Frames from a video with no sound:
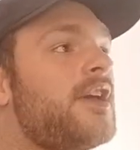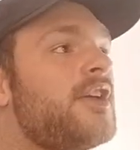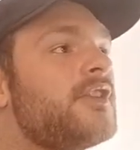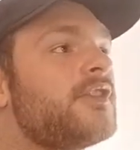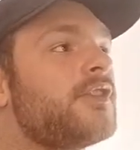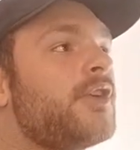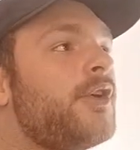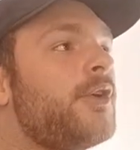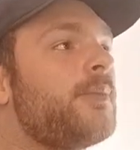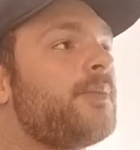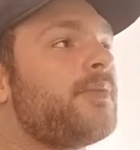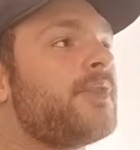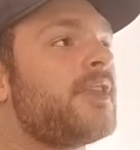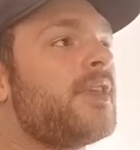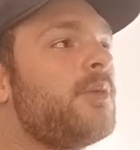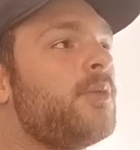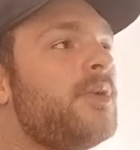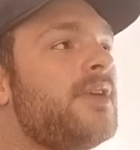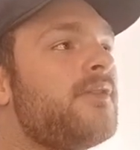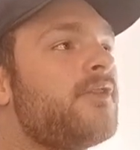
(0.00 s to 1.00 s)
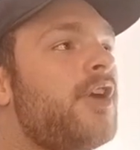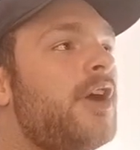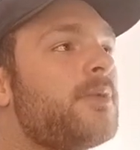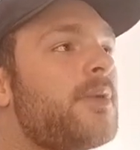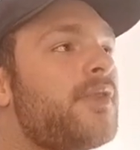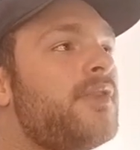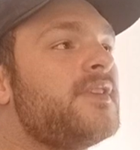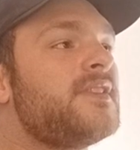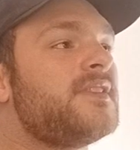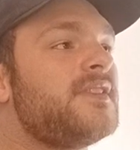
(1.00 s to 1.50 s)
So we've gone
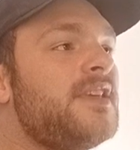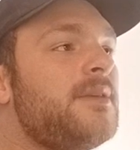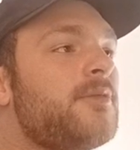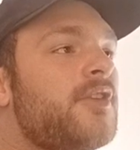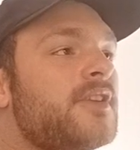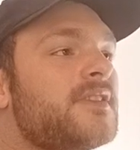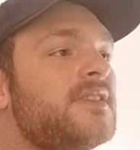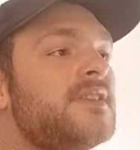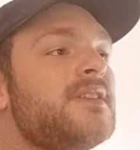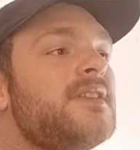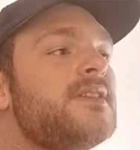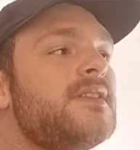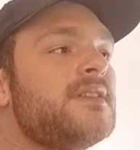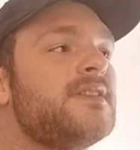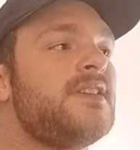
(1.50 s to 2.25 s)
with this team because this is the